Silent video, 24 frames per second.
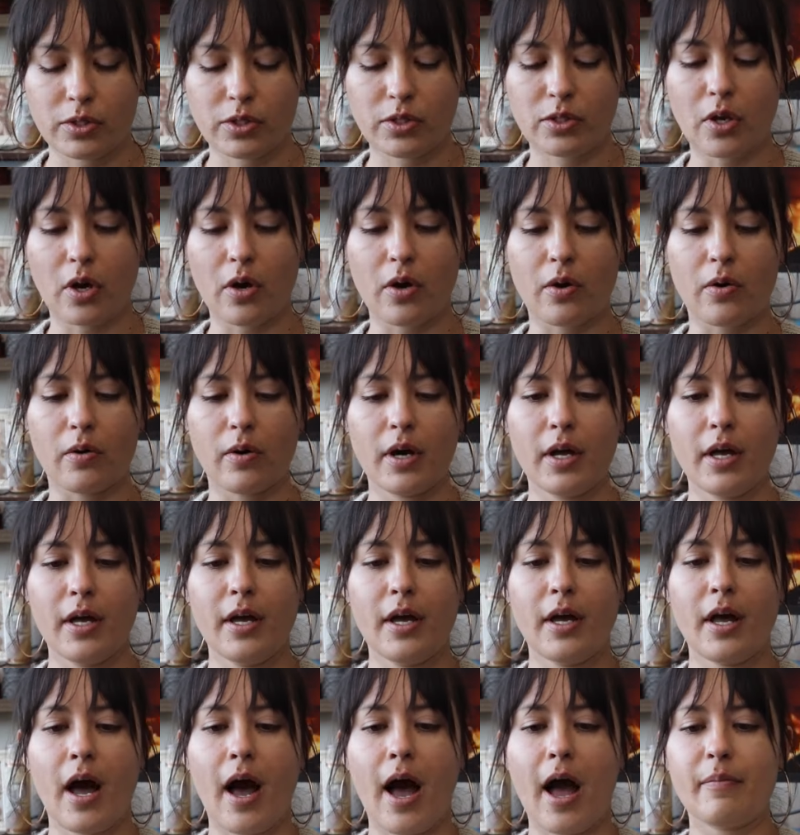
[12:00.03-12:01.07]
So,
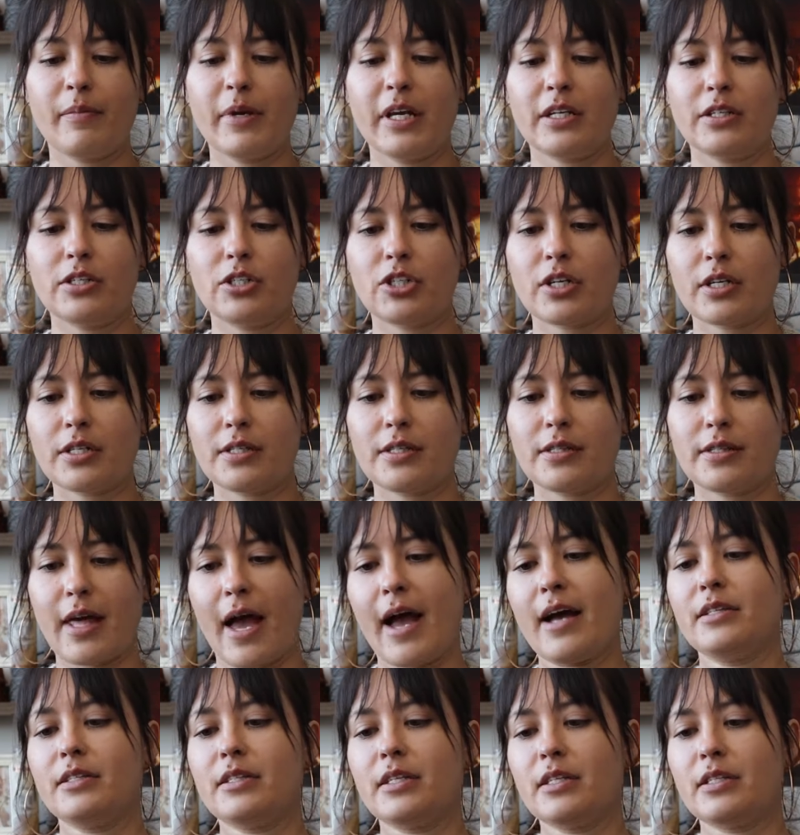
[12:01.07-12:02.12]
I mean, just
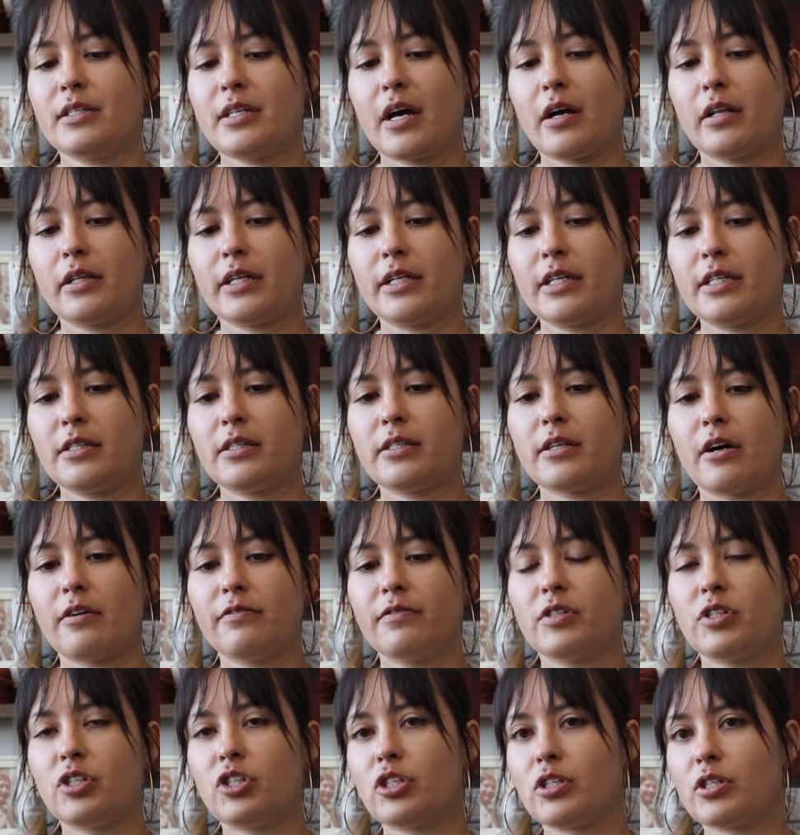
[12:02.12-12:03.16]
that detail in itself
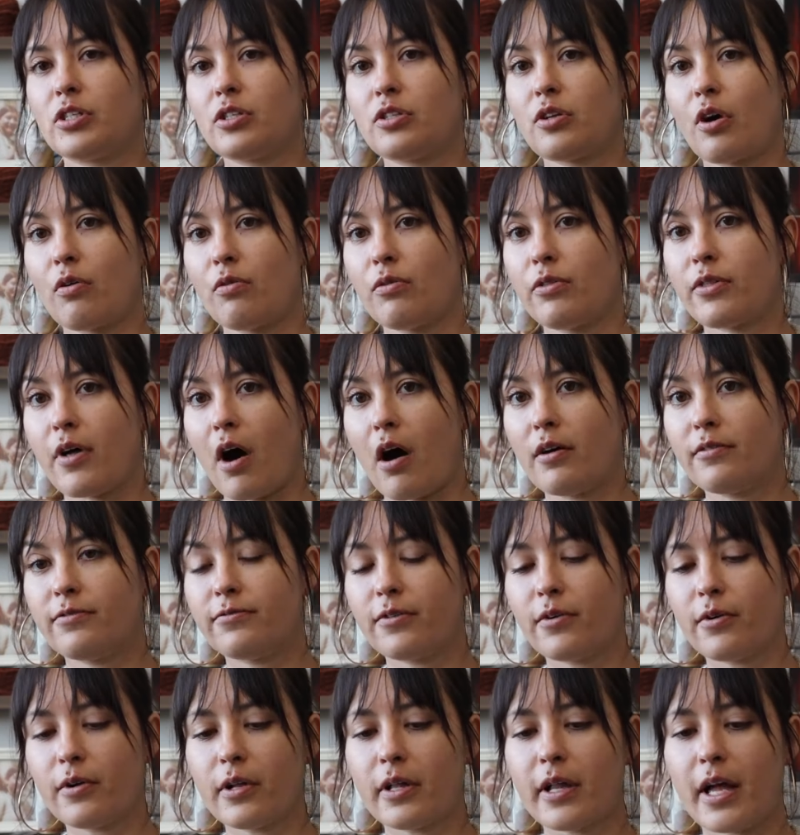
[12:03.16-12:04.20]
is just so
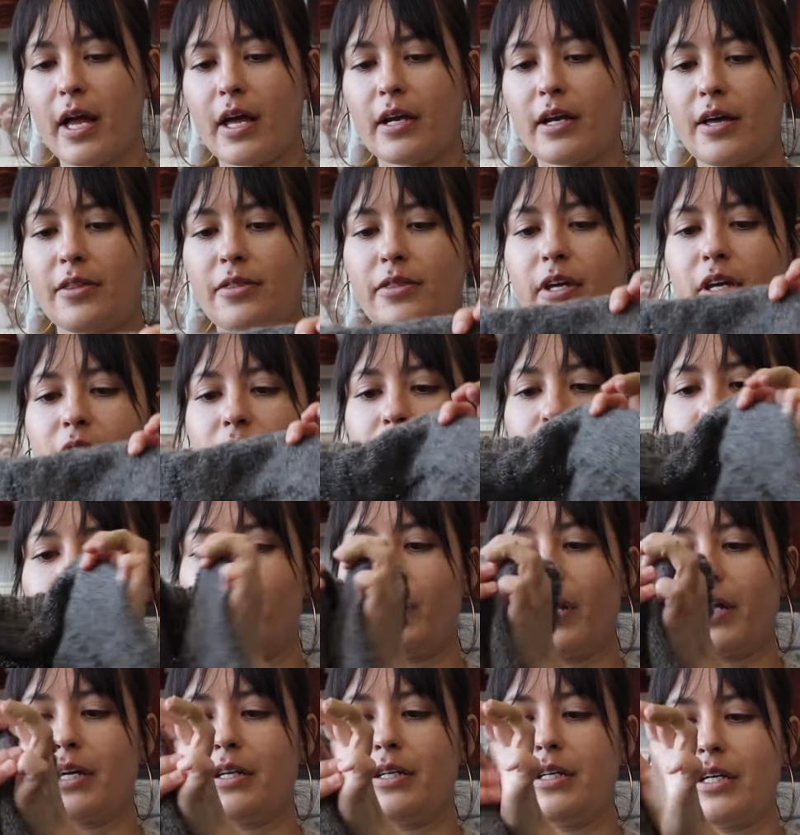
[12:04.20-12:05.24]
thoughtful, and I think
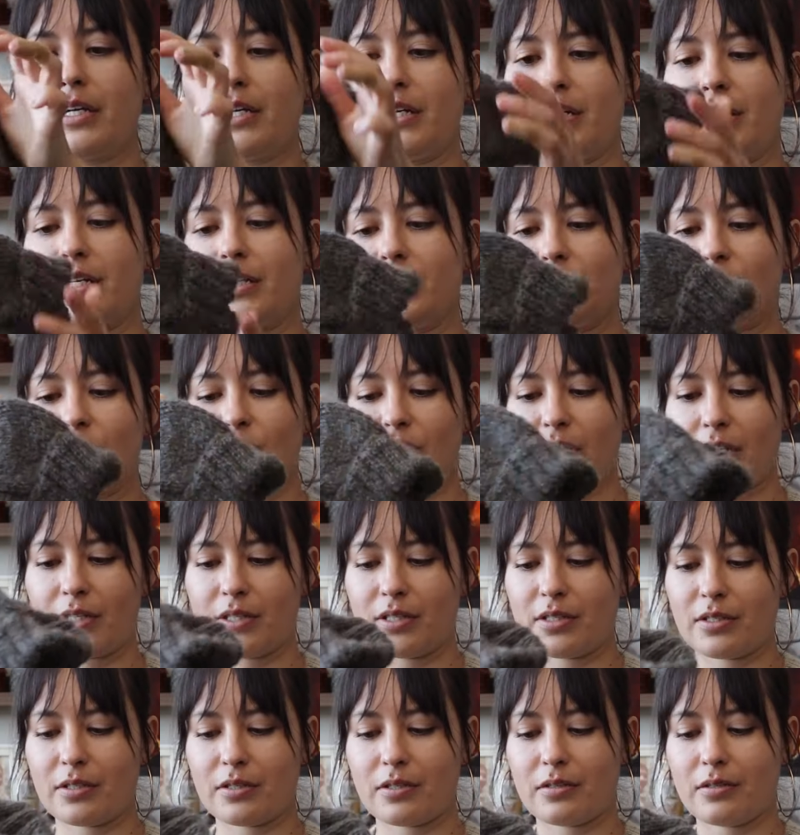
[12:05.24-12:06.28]
Mareka knit is
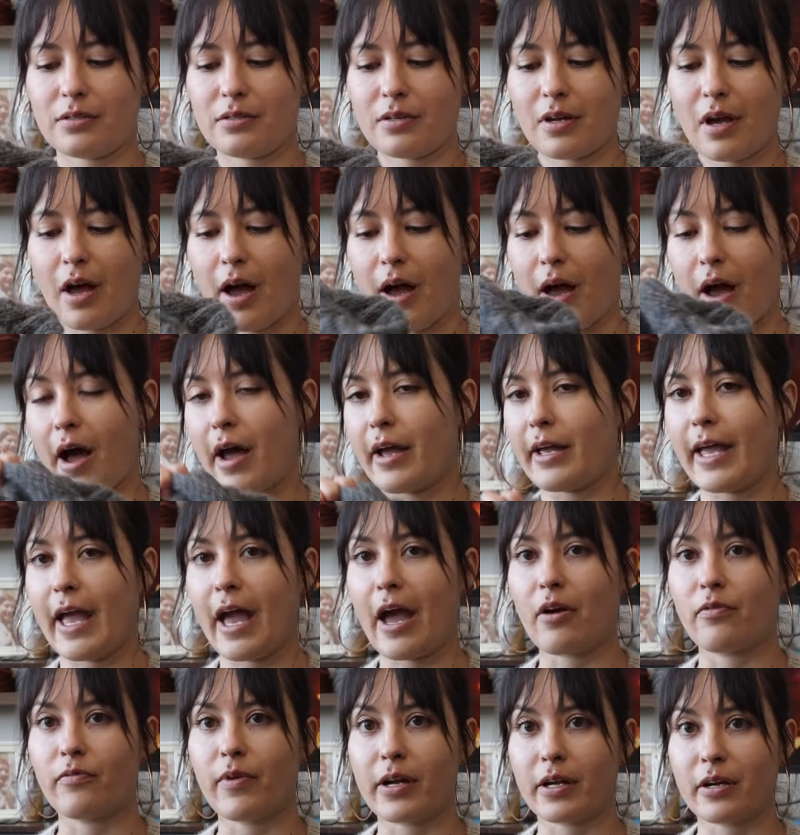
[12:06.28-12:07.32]
just, I
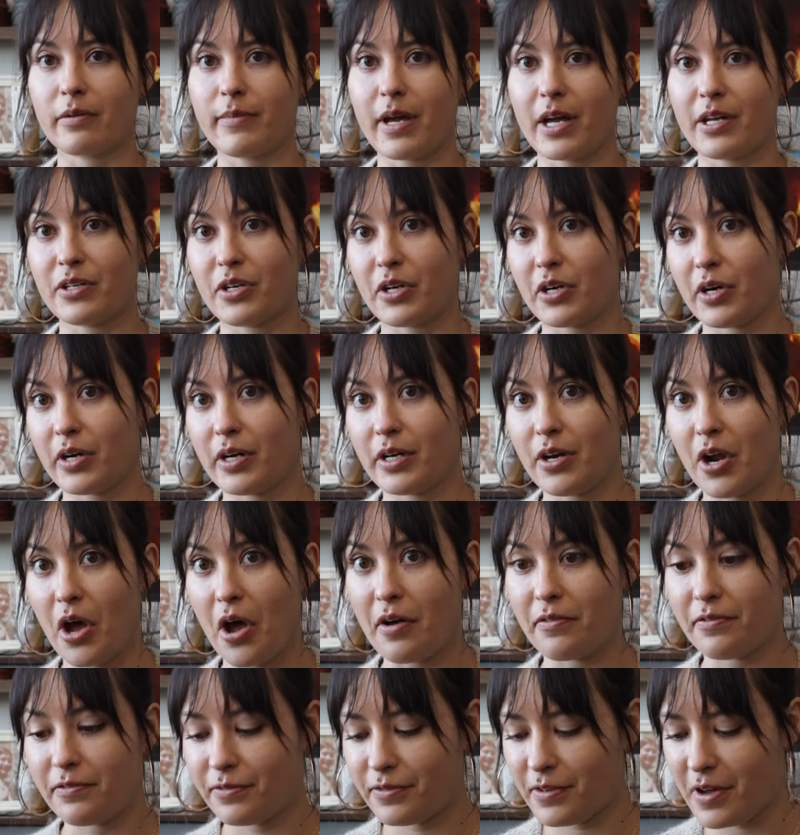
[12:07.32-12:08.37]
can't recommend her
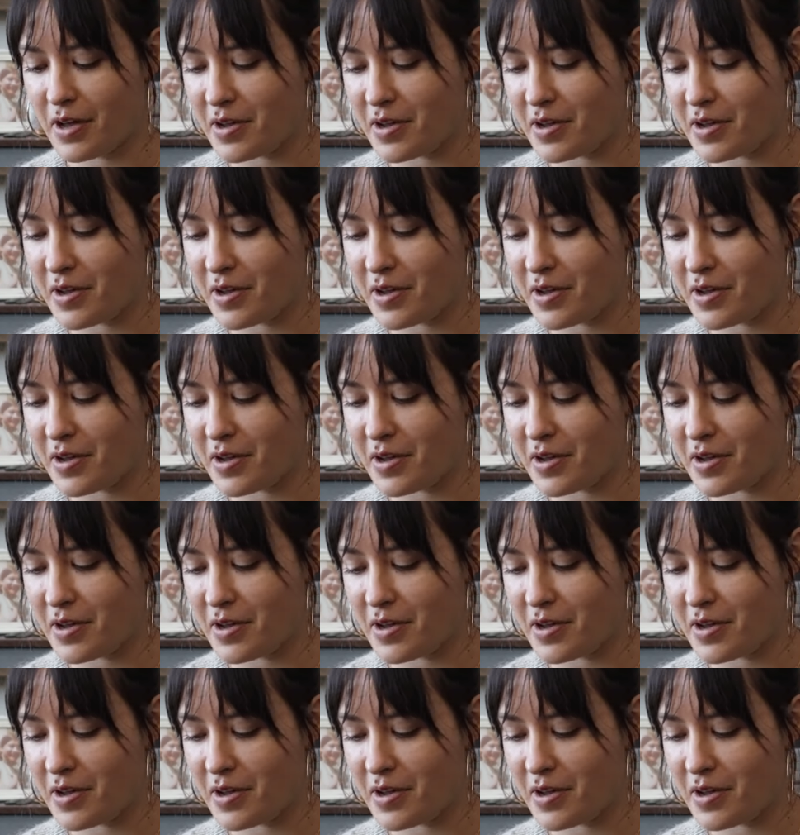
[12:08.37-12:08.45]
enough.